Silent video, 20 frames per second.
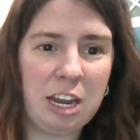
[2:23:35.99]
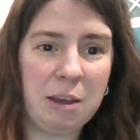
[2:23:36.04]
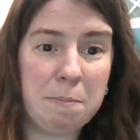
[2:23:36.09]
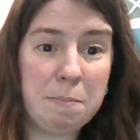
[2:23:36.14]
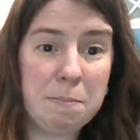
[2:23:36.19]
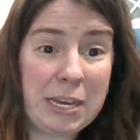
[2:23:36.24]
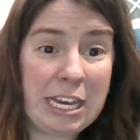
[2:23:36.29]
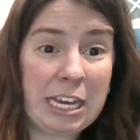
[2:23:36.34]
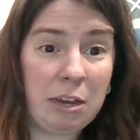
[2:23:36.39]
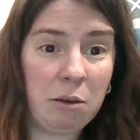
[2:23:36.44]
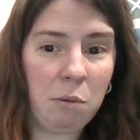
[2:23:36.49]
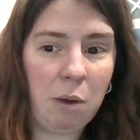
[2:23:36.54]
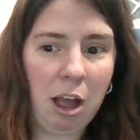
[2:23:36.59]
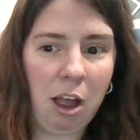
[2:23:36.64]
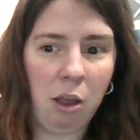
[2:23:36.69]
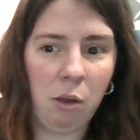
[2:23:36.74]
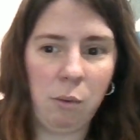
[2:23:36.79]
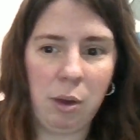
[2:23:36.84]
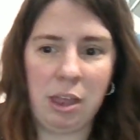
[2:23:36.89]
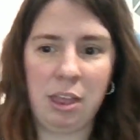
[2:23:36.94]
compete
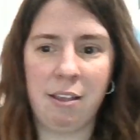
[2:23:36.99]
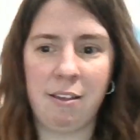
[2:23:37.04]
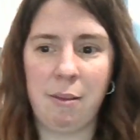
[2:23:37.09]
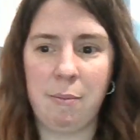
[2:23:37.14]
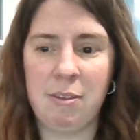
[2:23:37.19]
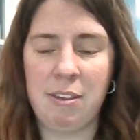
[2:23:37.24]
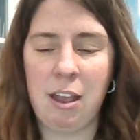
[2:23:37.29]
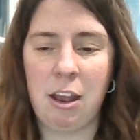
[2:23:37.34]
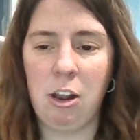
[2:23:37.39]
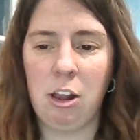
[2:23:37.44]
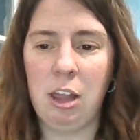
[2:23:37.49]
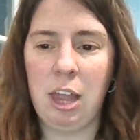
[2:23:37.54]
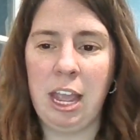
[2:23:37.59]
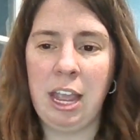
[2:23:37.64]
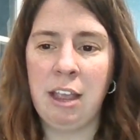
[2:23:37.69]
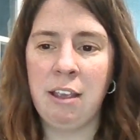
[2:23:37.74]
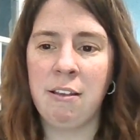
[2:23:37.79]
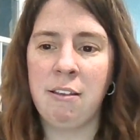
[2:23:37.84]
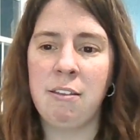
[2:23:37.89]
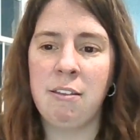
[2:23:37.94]
well with some subtle
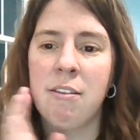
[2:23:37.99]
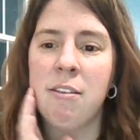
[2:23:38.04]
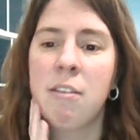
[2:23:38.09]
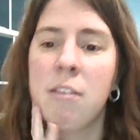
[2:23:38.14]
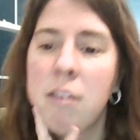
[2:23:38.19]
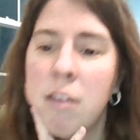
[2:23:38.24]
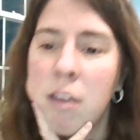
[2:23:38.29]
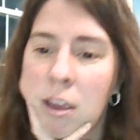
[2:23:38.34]
lace.